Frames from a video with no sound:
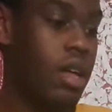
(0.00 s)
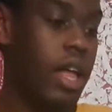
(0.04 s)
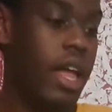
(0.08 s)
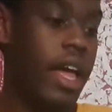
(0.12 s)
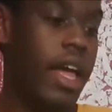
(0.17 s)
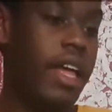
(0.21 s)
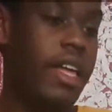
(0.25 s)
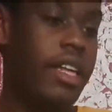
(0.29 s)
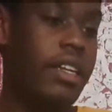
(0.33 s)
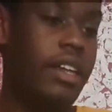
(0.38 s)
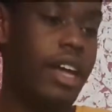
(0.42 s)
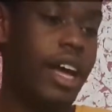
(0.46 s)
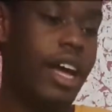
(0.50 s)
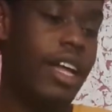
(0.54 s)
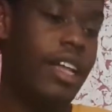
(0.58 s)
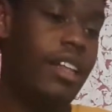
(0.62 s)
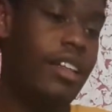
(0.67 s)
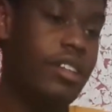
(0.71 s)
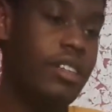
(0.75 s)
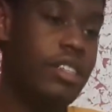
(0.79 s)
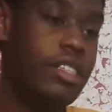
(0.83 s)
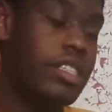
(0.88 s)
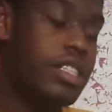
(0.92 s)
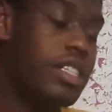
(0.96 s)
And
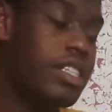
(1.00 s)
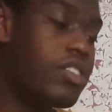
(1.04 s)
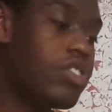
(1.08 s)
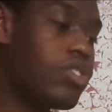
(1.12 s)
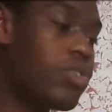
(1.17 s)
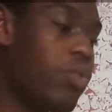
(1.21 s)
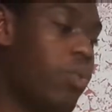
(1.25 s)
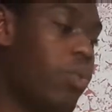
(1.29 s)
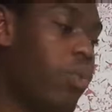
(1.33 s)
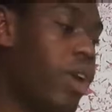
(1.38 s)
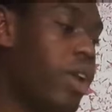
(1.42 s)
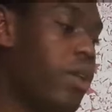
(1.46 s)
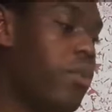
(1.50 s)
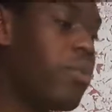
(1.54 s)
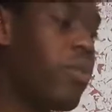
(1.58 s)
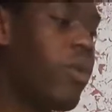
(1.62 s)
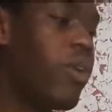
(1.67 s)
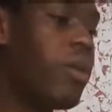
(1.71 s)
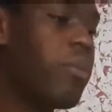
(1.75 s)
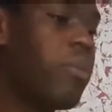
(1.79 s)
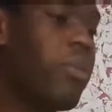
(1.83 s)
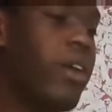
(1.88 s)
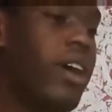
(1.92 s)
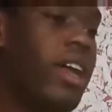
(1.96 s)
actually, there's one
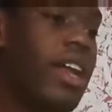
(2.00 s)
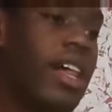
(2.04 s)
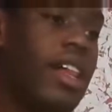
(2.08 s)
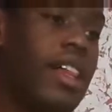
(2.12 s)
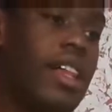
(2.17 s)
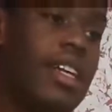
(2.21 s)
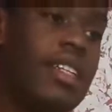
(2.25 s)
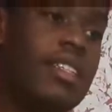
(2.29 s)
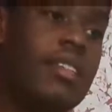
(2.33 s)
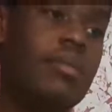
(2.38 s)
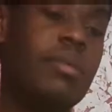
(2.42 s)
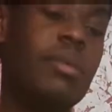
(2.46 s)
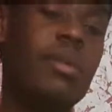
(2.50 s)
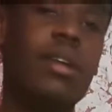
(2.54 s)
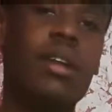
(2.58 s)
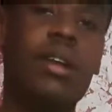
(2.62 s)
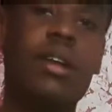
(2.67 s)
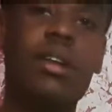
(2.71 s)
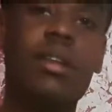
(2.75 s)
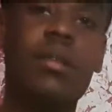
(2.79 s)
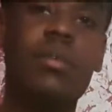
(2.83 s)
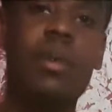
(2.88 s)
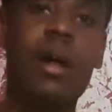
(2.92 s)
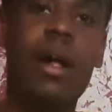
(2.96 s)
more point I like to point
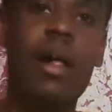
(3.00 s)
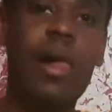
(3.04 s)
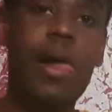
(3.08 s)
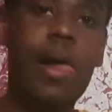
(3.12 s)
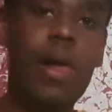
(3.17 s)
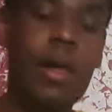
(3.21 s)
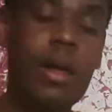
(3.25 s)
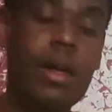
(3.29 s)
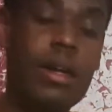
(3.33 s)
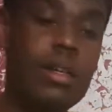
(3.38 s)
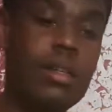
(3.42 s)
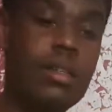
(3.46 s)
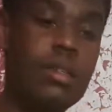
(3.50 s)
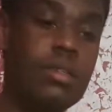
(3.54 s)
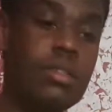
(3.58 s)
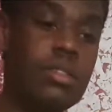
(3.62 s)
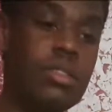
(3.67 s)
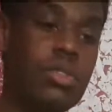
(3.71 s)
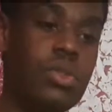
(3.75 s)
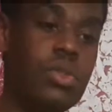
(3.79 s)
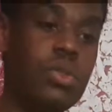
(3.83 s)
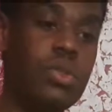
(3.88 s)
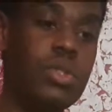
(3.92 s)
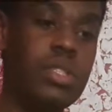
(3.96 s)
out about
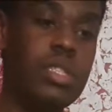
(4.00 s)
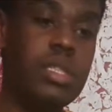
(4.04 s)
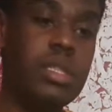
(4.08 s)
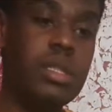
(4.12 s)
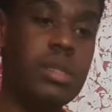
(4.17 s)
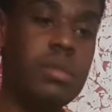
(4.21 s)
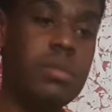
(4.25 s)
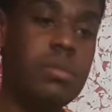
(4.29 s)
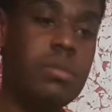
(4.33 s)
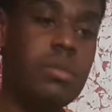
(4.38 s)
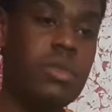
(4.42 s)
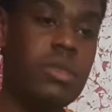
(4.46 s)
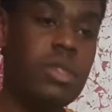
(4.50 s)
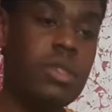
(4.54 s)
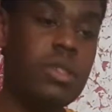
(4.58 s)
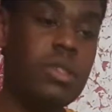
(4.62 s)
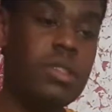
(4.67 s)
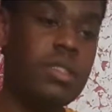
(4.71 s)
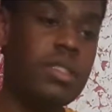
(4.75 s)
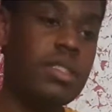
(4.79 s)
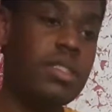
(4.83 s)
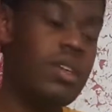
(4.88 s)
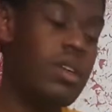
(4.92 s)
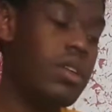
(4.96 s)
choosing your
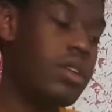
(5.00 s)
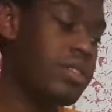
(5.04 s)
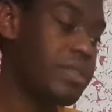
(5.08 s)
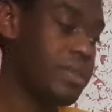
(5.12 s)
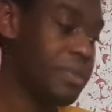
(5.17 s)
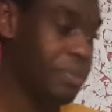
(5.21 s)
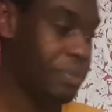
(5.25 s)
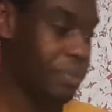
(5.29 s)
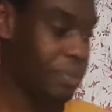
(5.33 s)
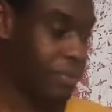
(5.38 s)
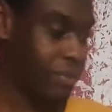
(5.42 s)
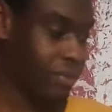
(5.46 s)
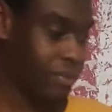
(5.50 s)
salt.